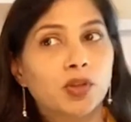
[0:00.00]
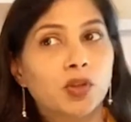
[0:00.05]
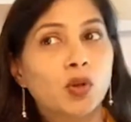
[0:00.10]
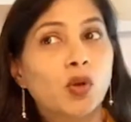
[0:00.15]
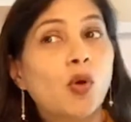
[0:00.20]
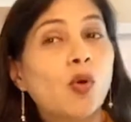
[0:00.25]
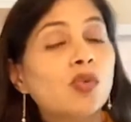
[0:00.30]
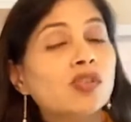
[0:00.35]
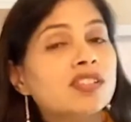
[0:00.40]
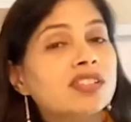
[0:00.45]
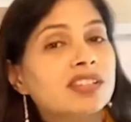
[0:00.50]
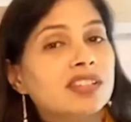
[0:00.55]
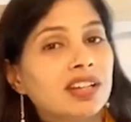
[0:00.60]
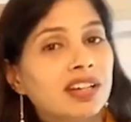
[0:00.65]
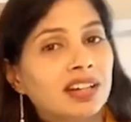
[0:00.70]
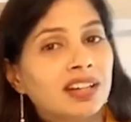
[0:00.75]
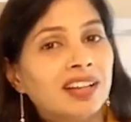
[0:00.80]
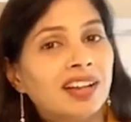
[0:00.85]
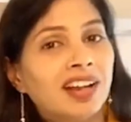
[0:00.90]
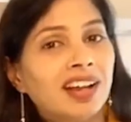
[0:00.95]

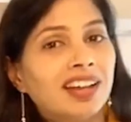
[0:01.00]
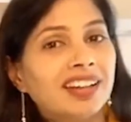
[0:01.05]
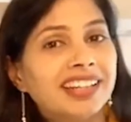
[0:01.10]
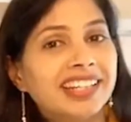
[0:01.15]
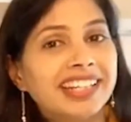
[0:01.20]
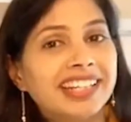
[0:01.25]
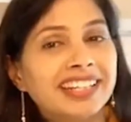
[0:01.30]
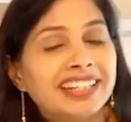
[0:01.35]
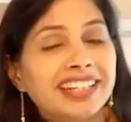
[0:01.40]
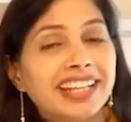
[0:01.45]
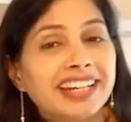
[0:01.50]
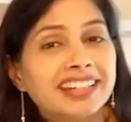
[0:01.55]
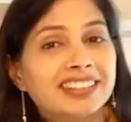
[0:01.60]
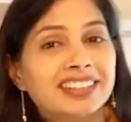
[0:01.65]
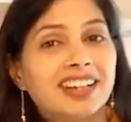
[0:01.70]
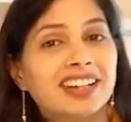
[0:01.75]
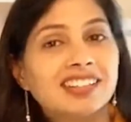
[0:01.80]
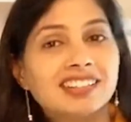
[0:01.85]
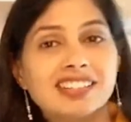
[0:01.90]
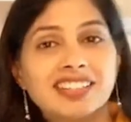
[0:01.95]
closely
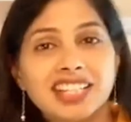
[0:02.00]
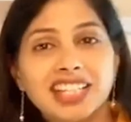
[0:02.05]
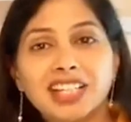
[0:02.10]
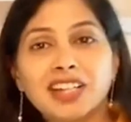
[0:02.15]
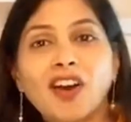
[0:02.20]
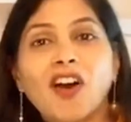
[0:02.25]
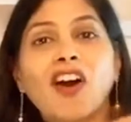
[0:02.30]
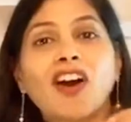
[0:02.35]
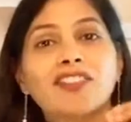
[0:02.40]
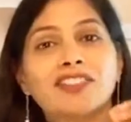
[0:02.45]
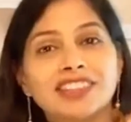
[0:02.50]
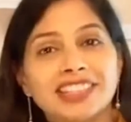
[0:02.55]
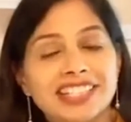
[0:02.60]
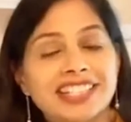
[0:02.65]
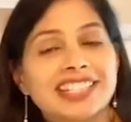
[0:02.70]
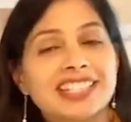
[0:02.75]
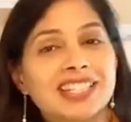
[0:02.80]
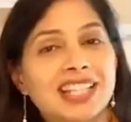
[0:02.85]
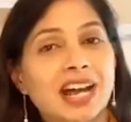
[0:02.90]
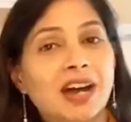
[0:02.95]
knit cousin of
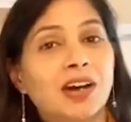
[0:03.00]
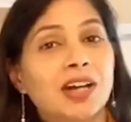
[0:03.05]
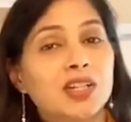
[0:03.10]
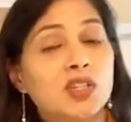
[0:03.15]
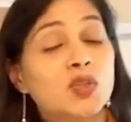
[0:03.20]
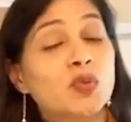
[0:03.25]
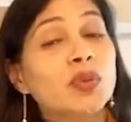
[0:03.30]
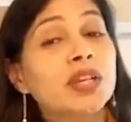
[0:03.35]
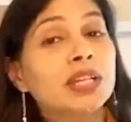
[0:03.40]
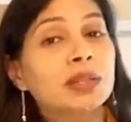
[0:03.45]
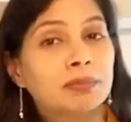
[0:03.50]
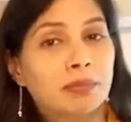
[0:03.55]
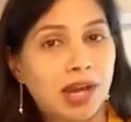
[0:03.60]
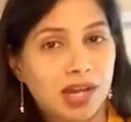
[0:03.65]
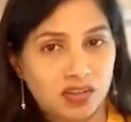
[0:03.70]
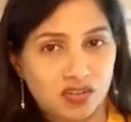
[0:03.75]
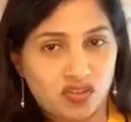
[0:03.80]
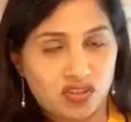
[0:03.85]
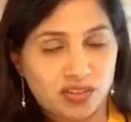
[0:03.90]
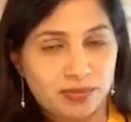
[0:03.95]
this sweet
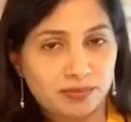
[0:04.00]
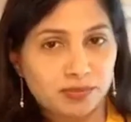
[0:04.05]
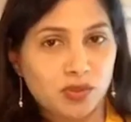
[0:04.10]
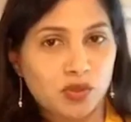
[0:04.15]
marjoram.